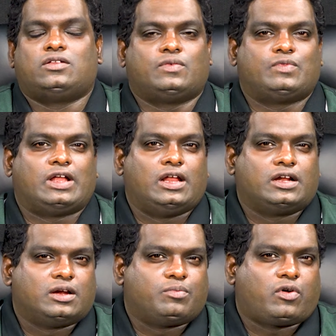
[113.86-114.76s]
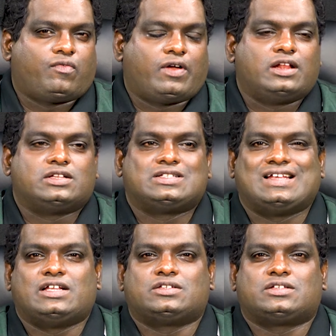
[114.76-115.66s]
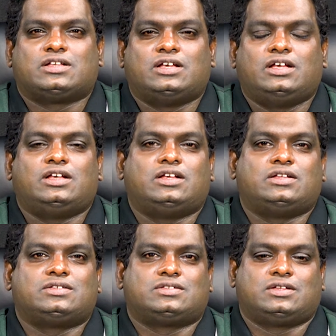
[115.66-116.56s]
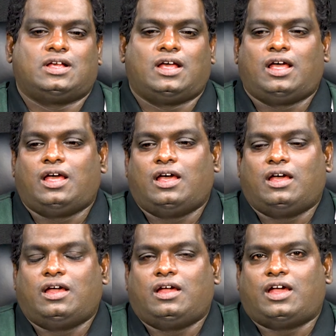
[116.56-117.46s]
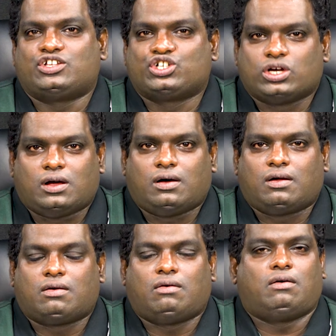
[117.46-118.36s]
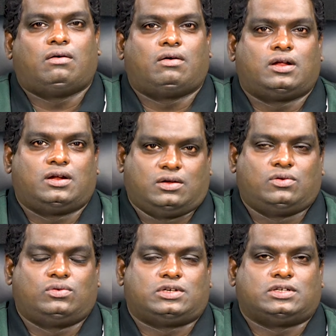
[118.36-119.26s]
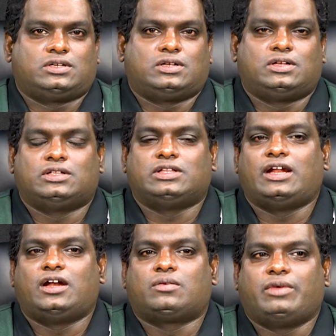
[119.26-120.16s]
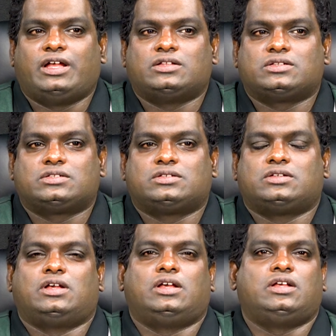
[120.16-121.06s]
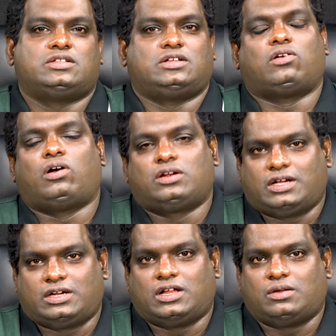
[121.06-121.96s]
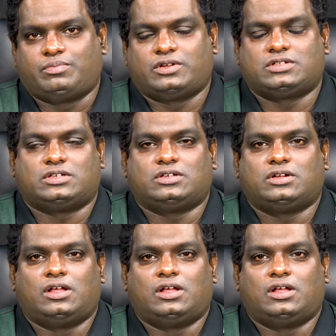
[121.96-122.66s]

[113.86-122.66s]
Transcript: So if the LinkedIn profile says he is a H R or a recruiter, then it means he is a non-technical person.